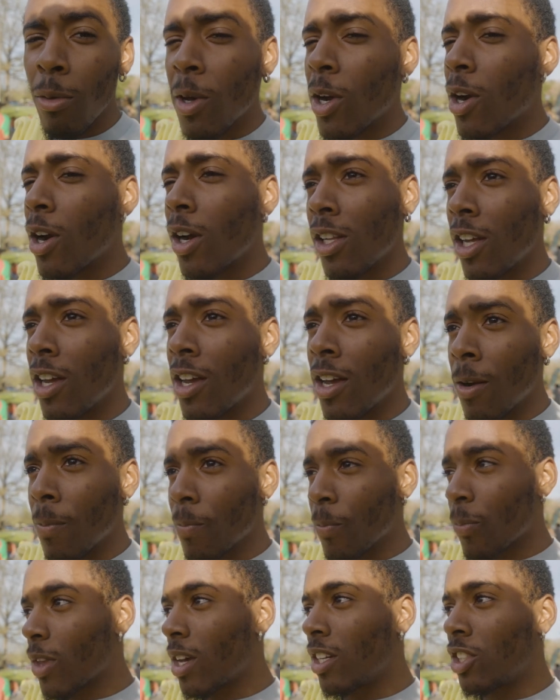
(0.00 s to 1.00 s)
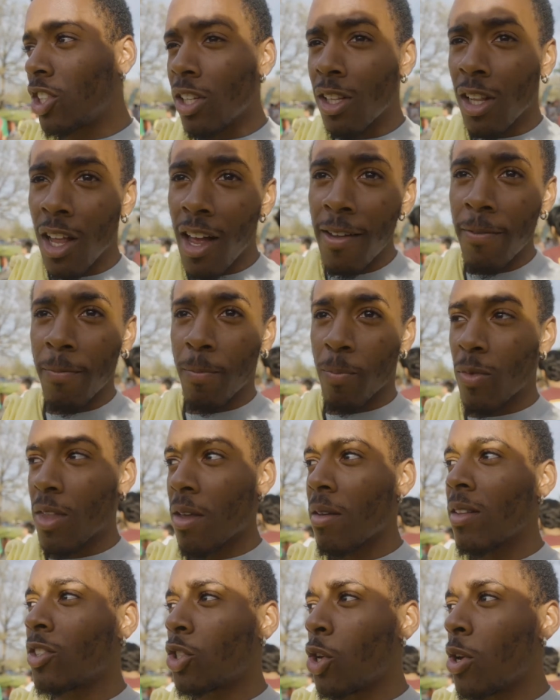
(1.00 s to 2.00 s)
bit earlier. Okay. She left.
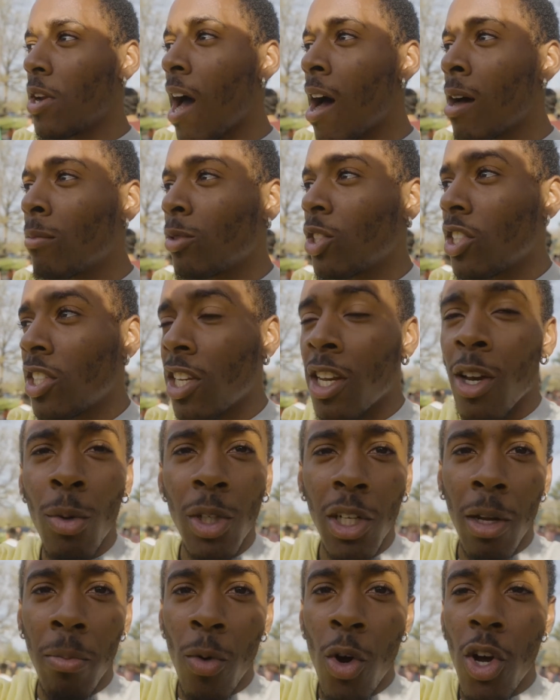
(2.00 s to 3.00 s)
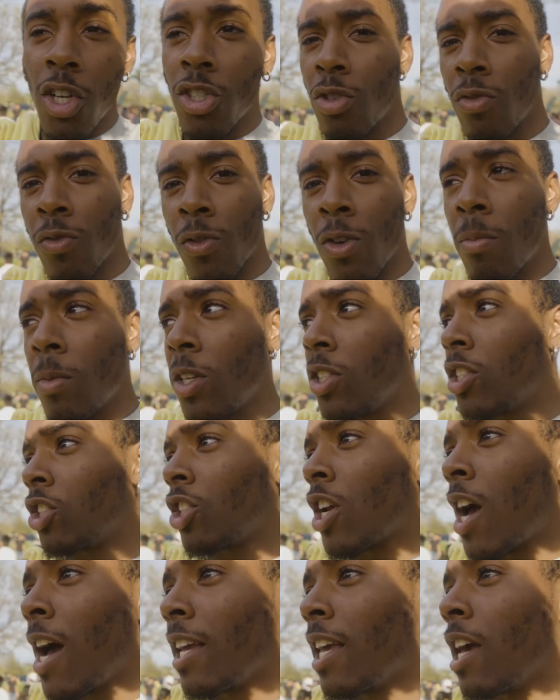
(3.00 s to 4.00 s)
So now I'm just here with the boys, you feel me? Just
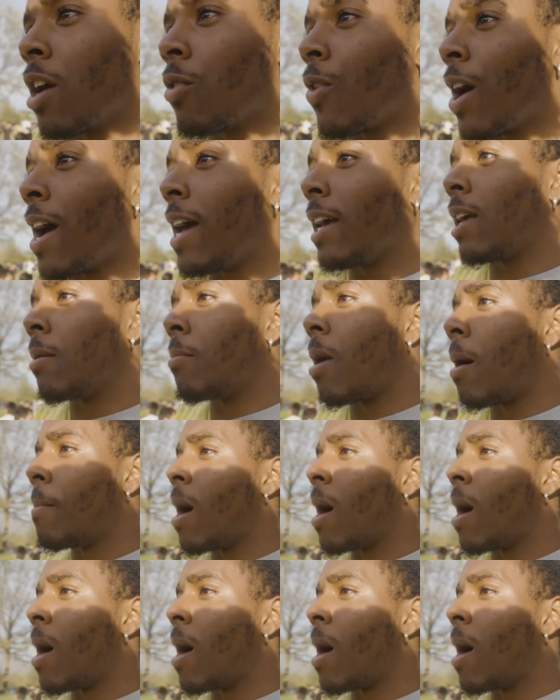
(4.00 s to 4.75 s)
trying yes, to get sir. right, yes, get sir. my